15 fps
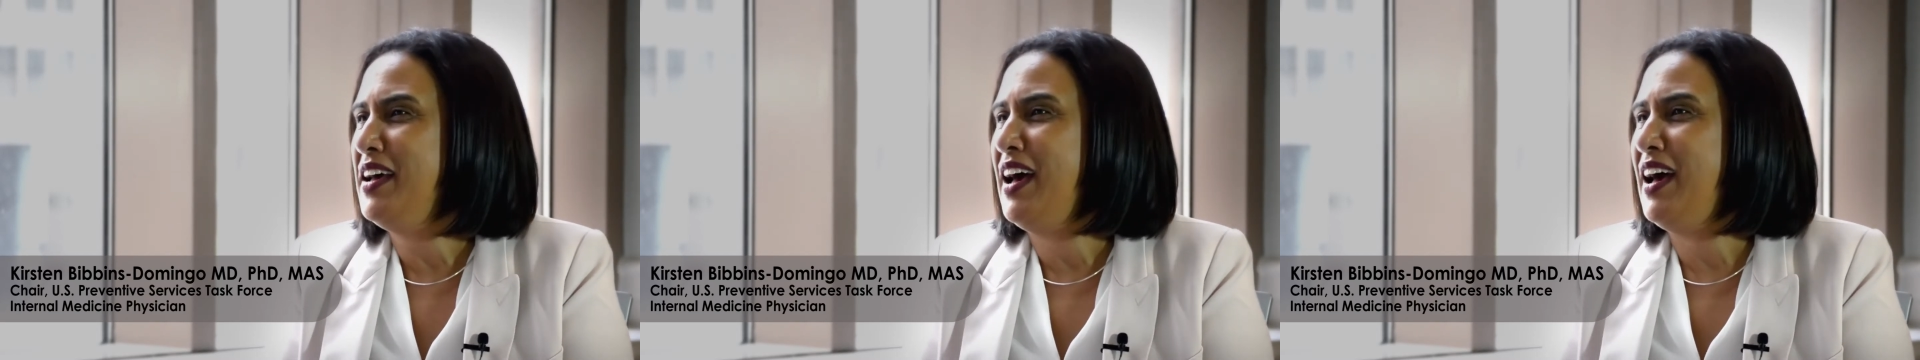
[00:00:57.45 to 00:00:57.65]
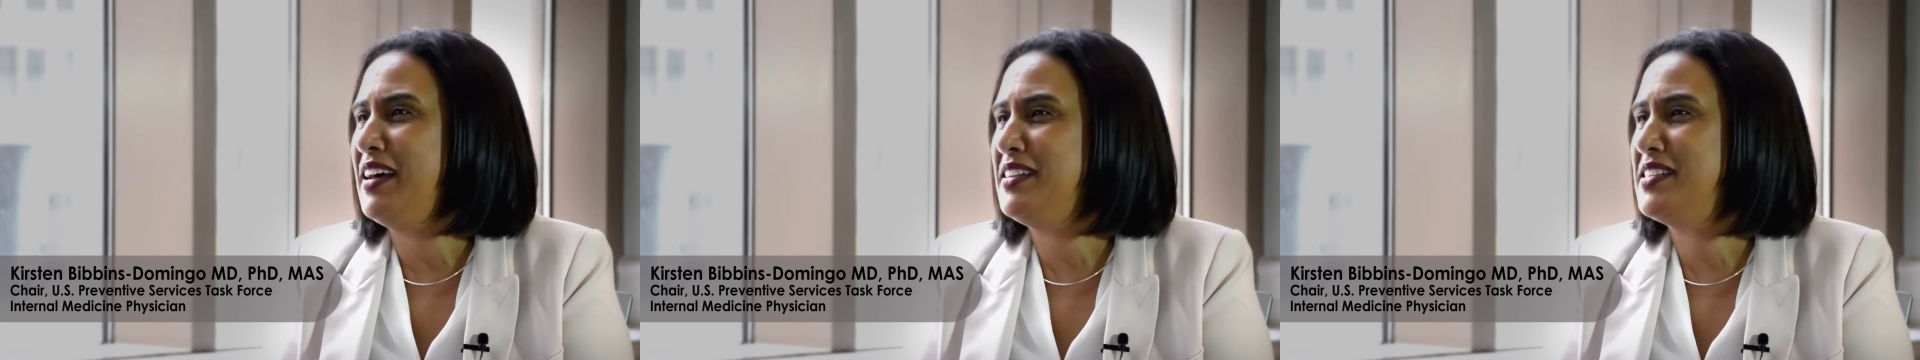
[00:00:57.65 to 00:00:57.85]

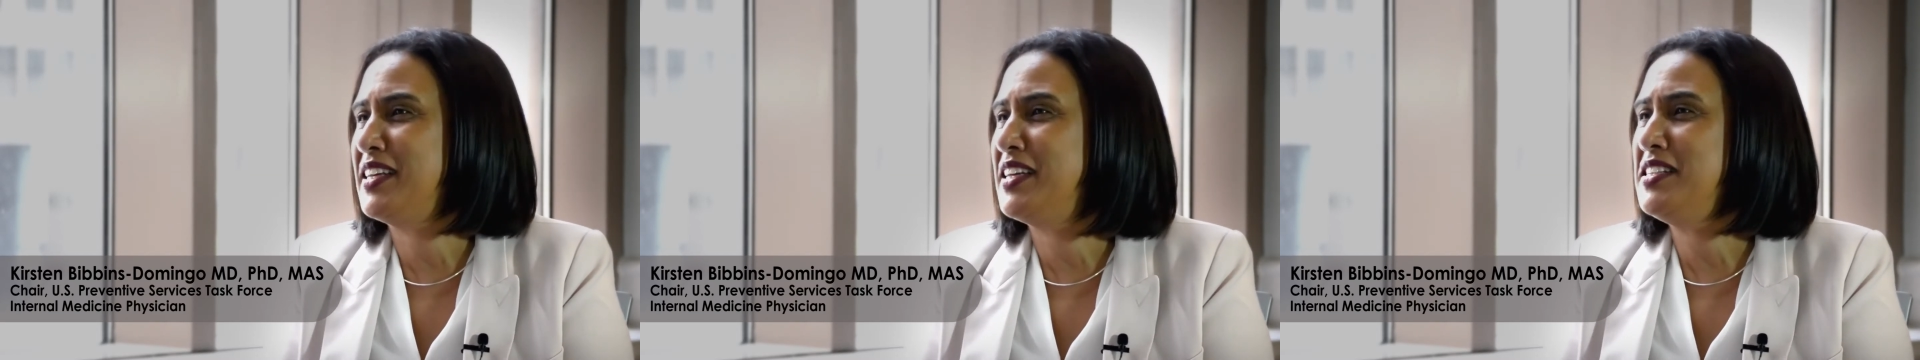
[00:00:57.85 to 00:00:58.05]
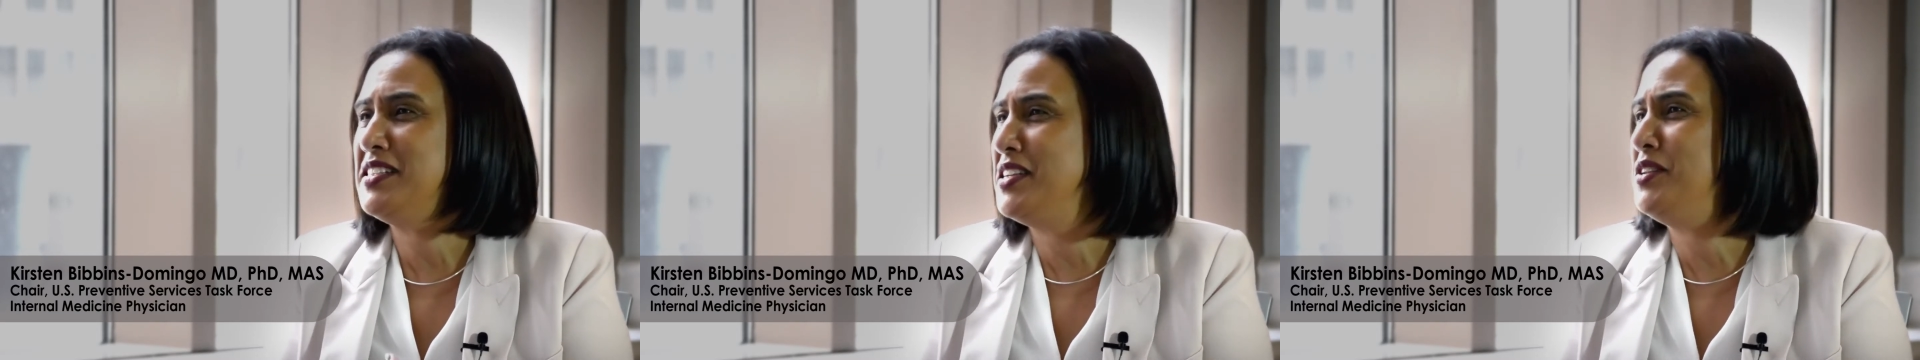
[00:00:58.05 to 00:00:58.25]
to
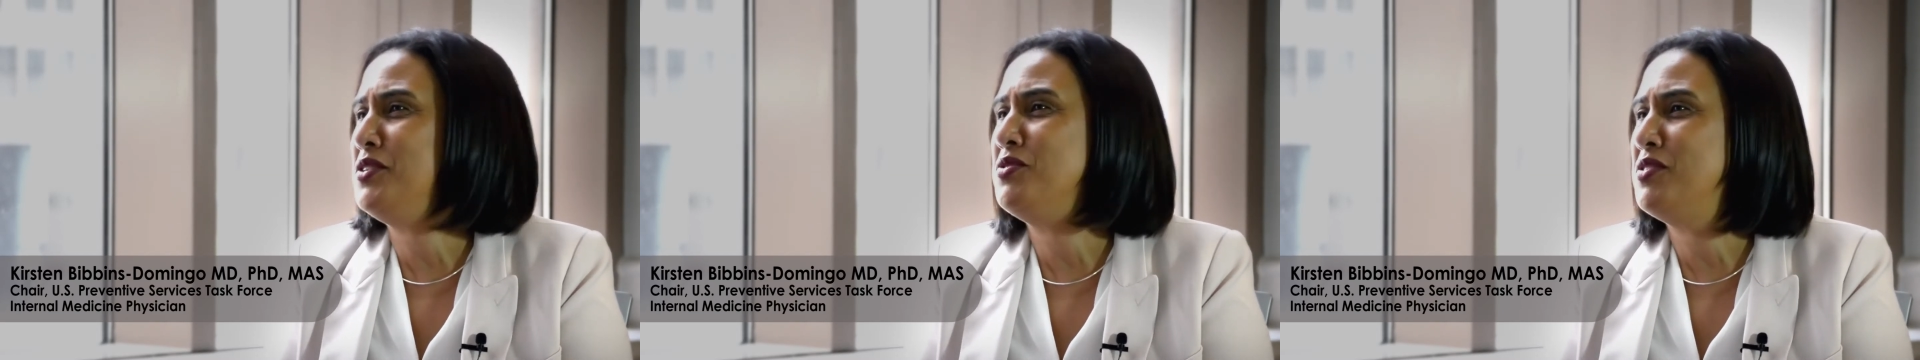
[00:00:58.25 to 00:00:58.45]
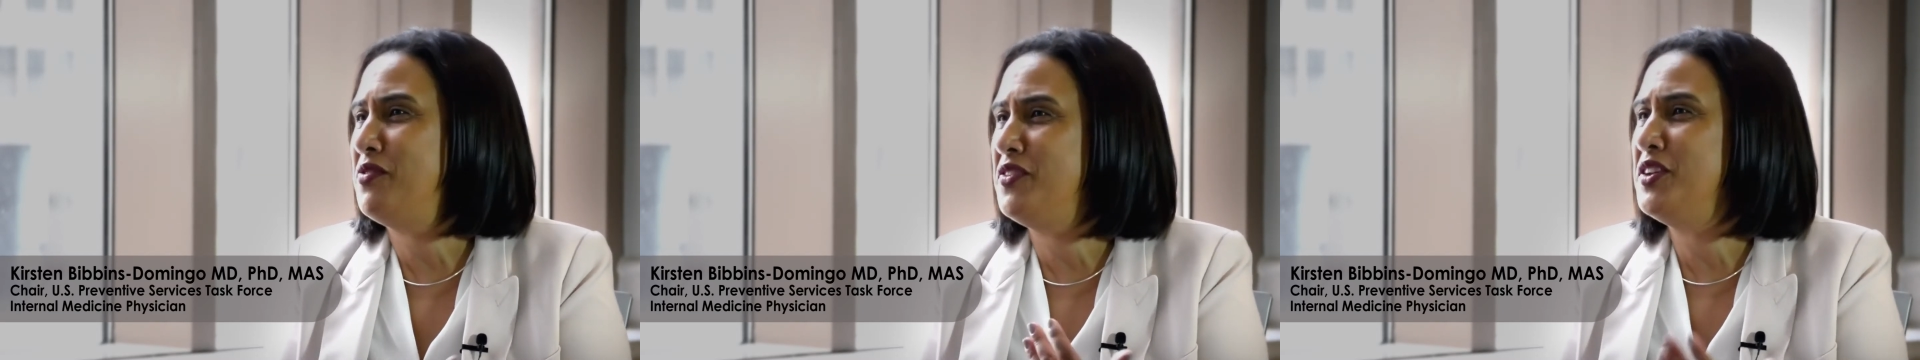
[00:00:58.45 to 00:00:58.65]

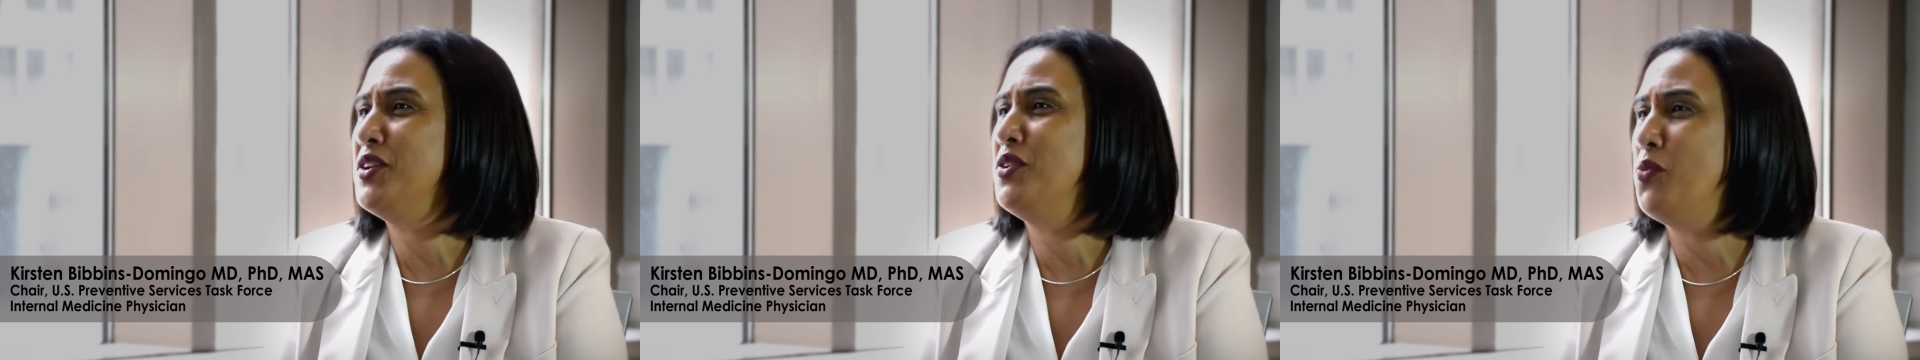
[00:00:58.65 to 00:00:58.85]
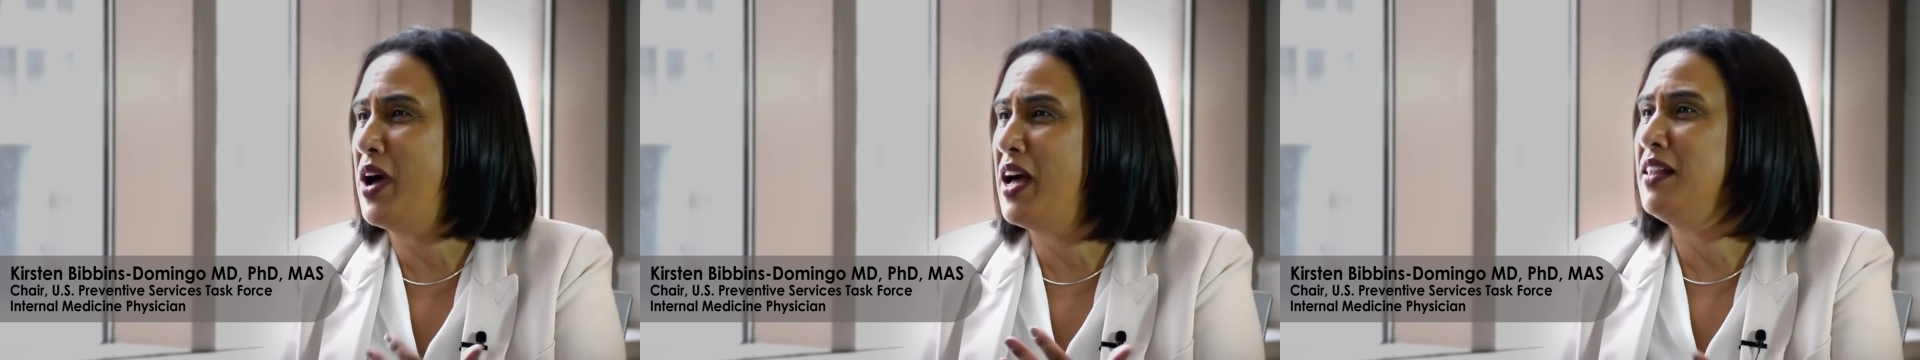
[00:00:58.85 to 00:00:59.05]
continue to
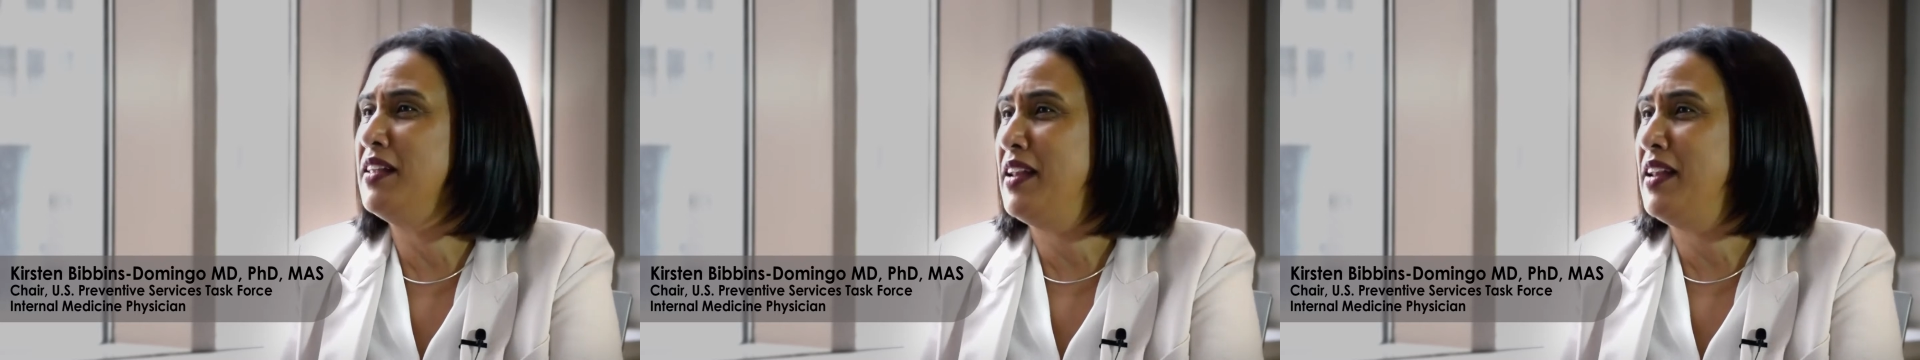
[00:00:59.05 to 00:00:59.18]
feel well